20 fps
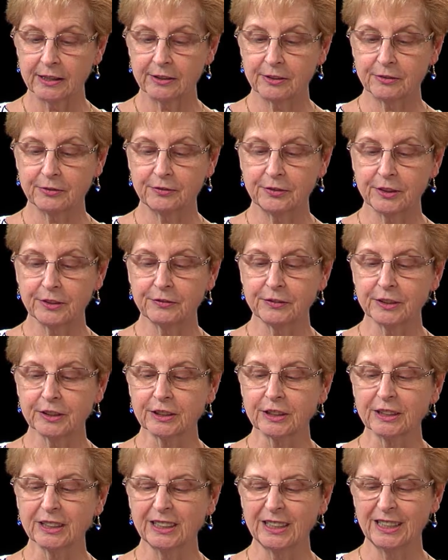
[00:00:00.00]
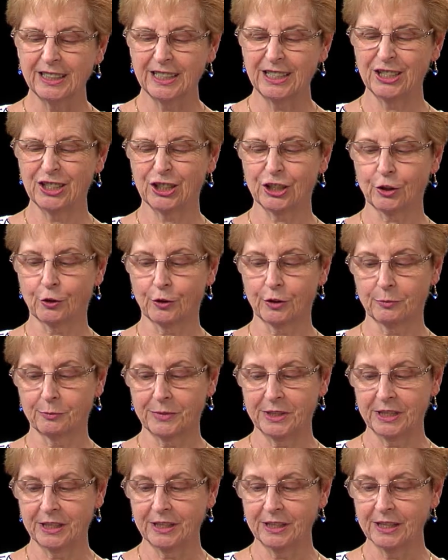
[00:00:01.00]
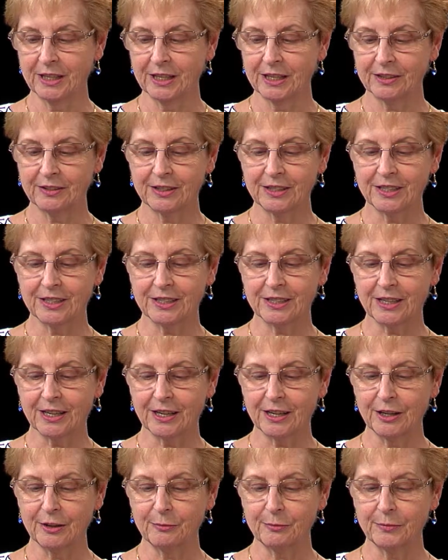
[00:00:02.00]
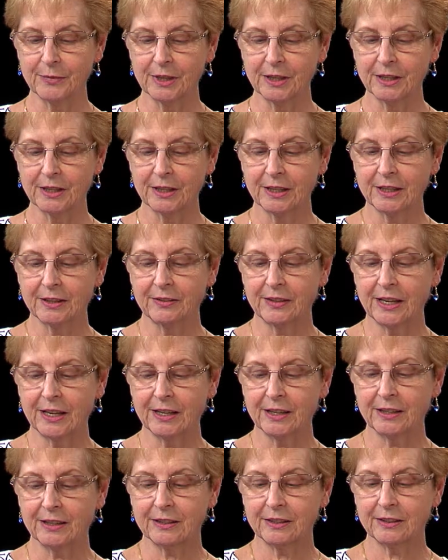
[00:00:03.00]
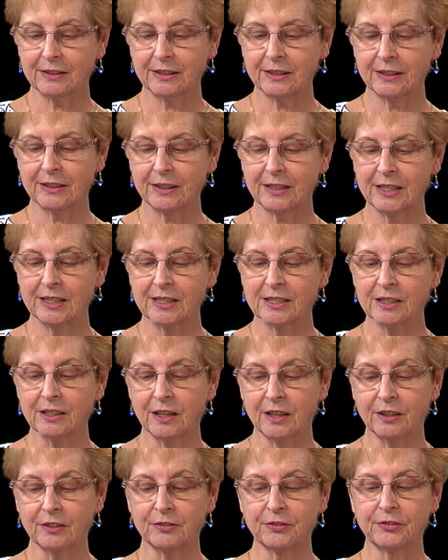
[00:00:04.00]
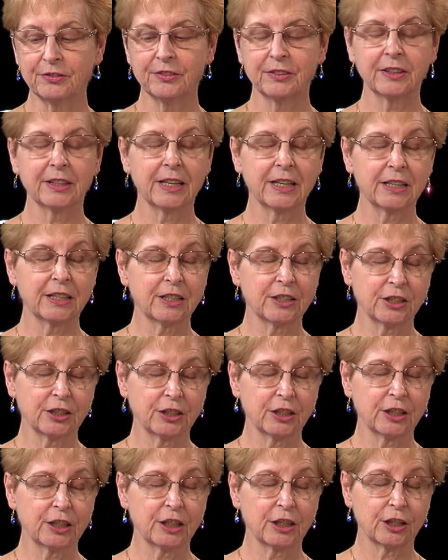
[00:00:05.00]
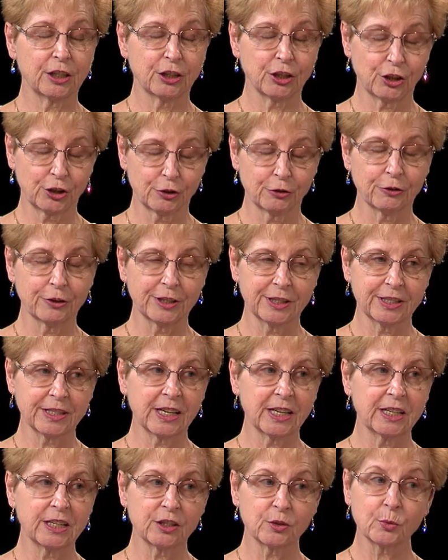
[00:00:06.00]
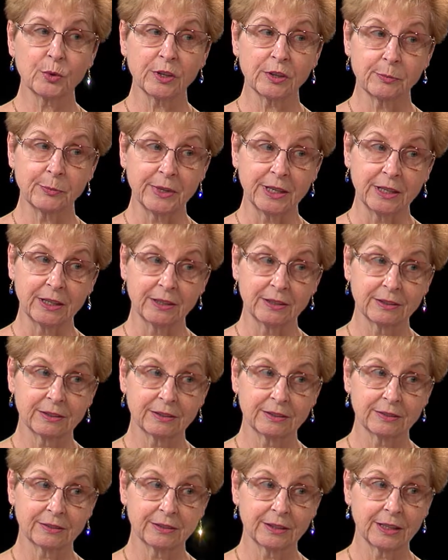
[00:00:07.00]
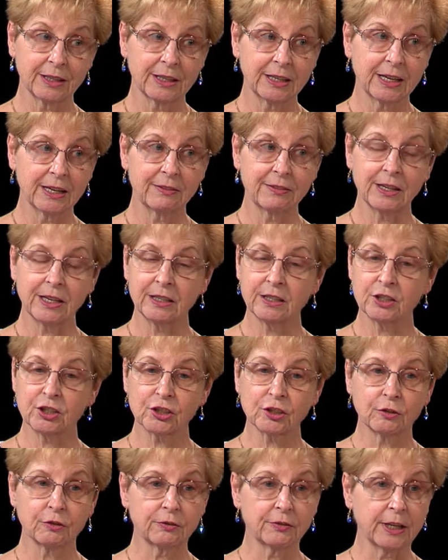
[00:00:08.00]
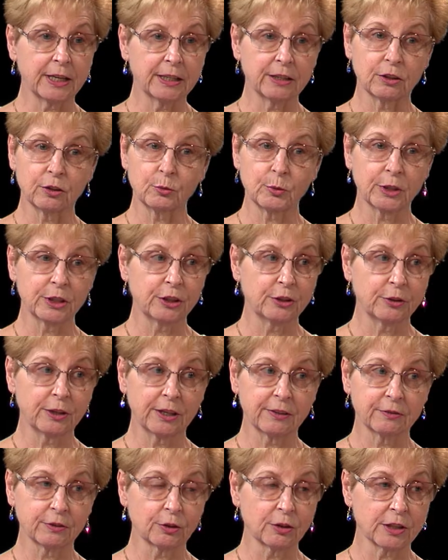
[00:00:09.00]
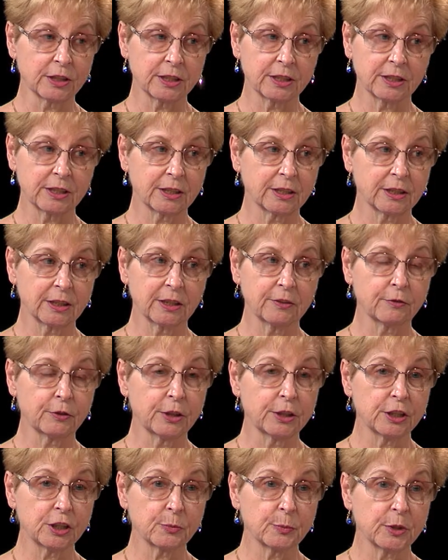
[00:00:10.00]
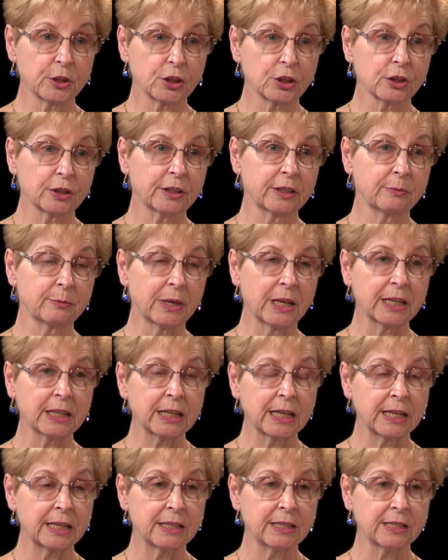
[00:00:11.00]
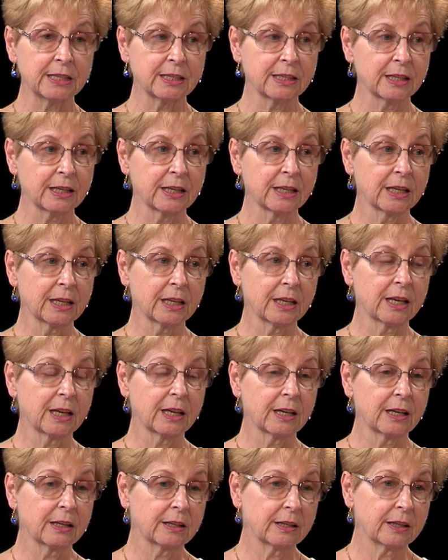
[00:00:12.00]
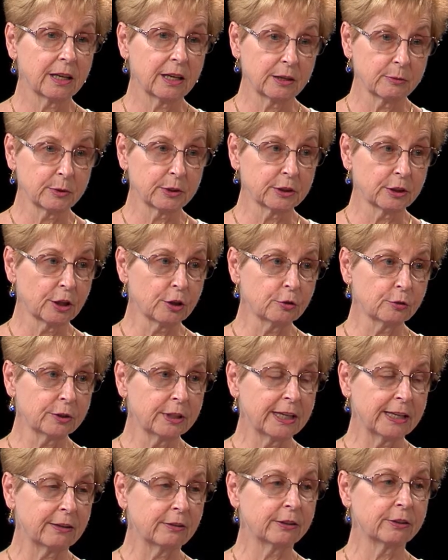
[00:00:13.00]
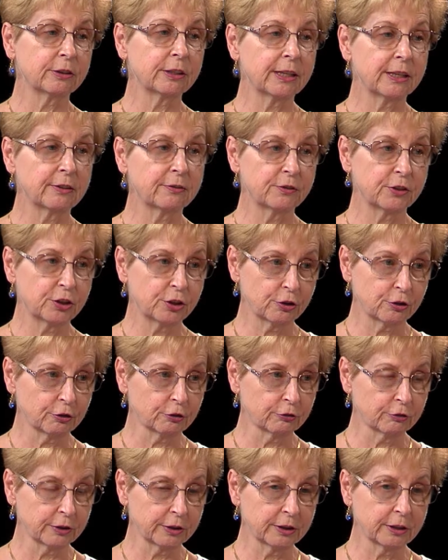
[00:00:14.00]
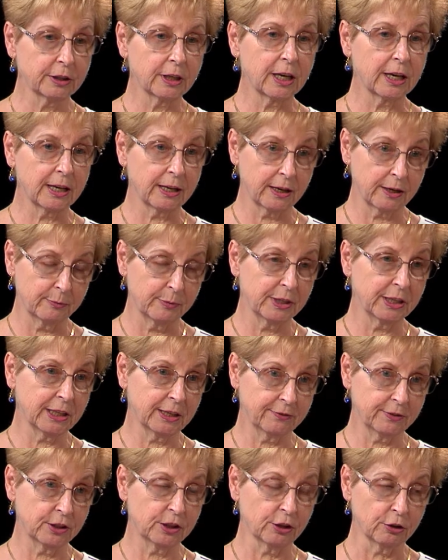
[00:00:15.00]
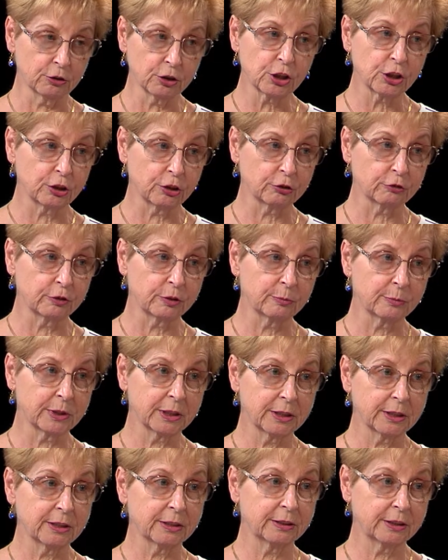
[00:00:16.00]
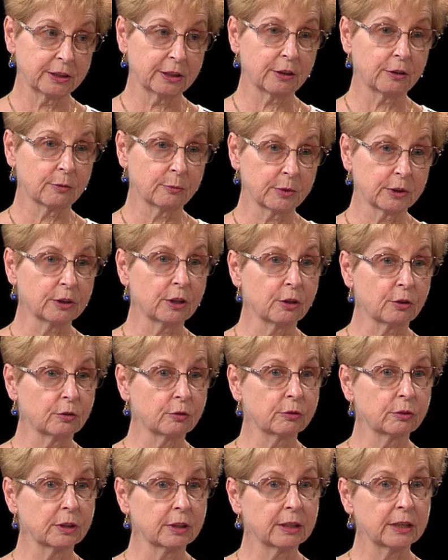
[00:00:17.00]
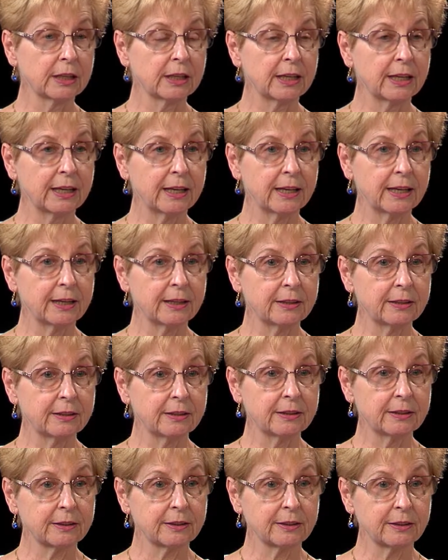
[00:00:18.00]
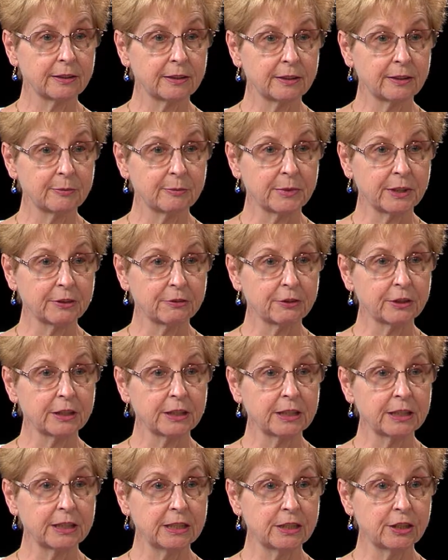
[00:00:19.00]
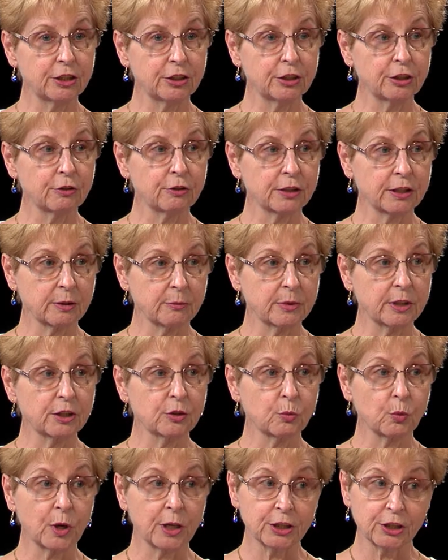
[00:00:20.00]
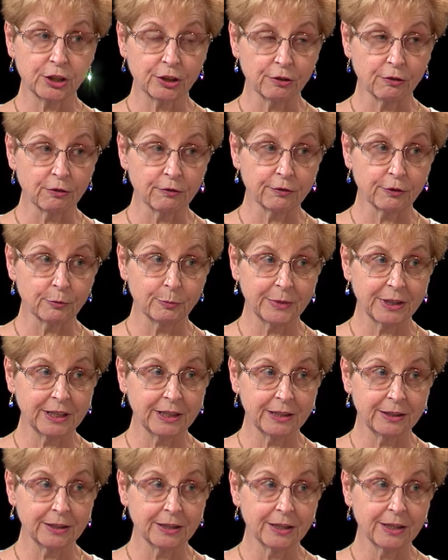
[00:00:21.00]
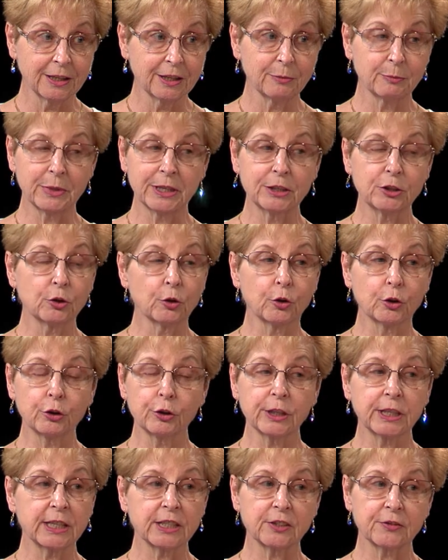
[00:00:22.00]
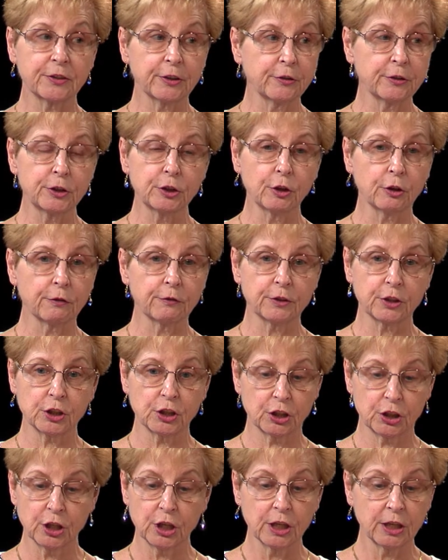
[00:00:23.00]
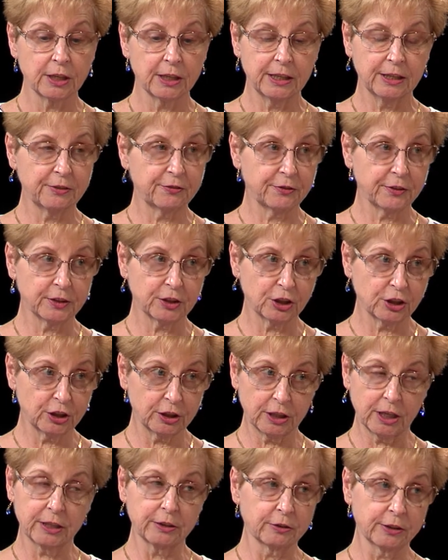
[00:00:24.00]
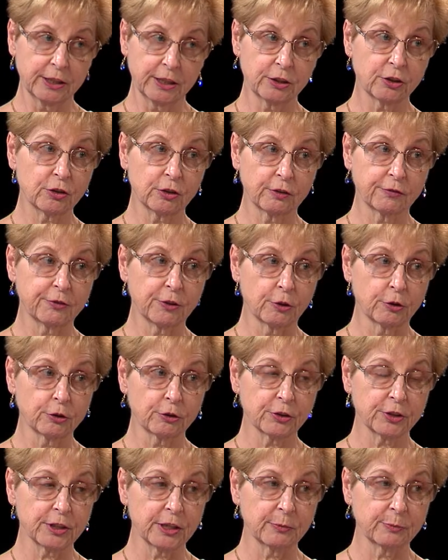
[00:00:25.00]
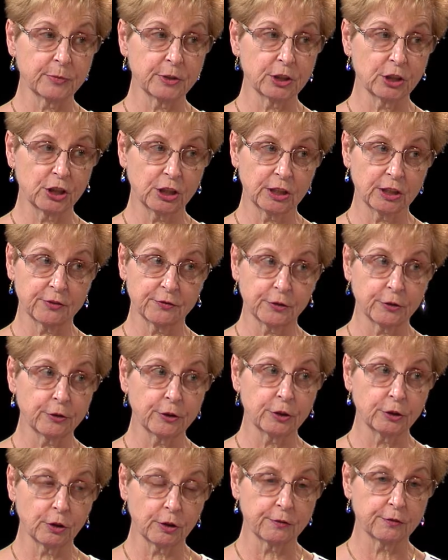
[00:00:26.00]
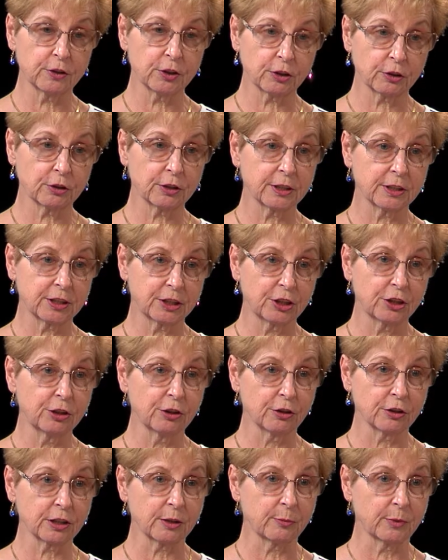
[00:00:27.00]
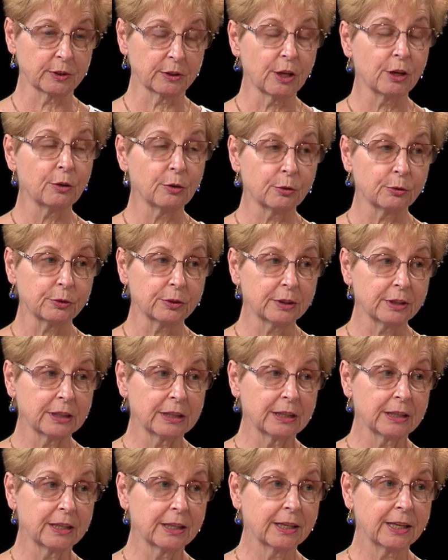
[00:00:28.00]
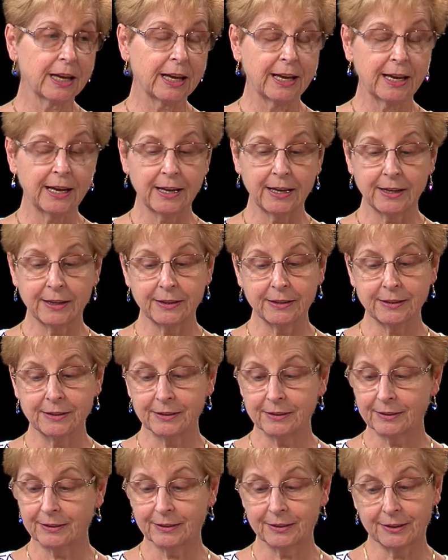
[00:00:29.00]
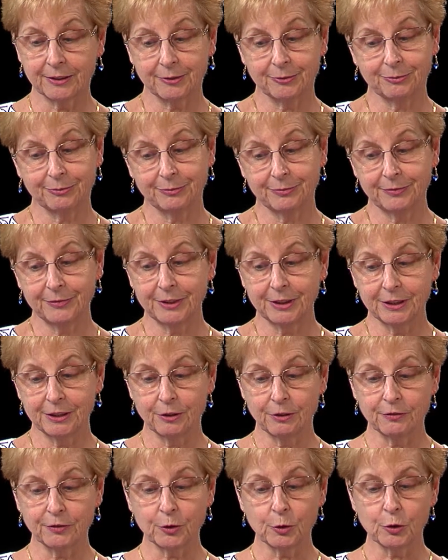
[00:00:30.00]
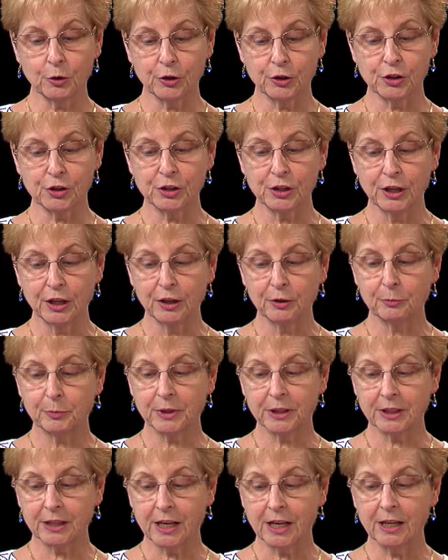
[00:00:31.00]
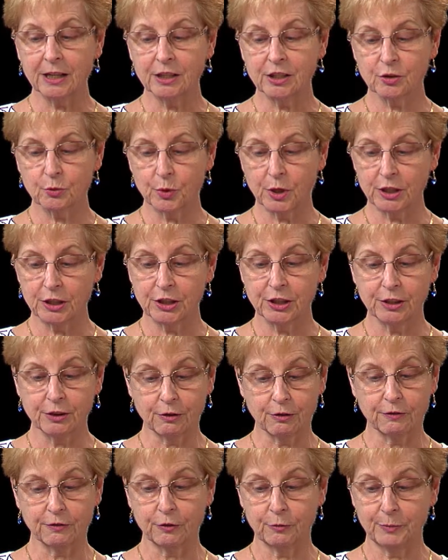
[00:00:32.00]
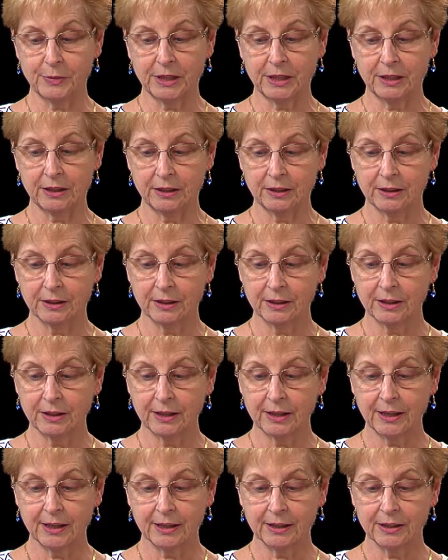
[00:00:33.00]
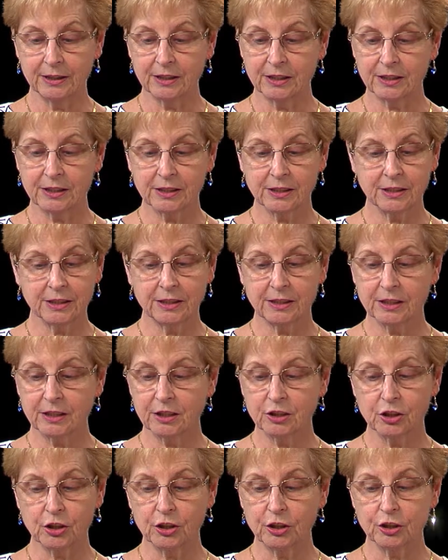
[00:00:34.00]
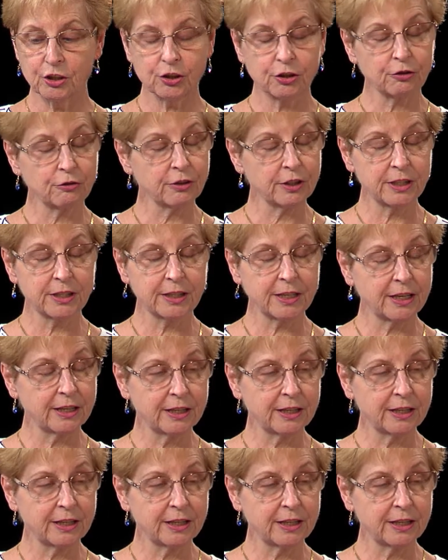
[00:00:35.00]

Vividly, he's showing me this time that his love and his assurance that he's with me. Mm -hmm. And that is so vital when you have lost a loved one, especially in my case, mm. I'm alone now. I don't mm. have children. I, I, mean, I have adult children, but mm. you know, I'm alone, mm -hmm. and um, I really need to know somebody's watching over me. No, My daughter gets very nervous if she, I don't answer the phone or something. -hmm. She mm-hmm. gets very nervous because mm. she knows I'm alone. Right. And uh, you know, of course, but God is watching over me, -hmm. and it's it's such an assurance that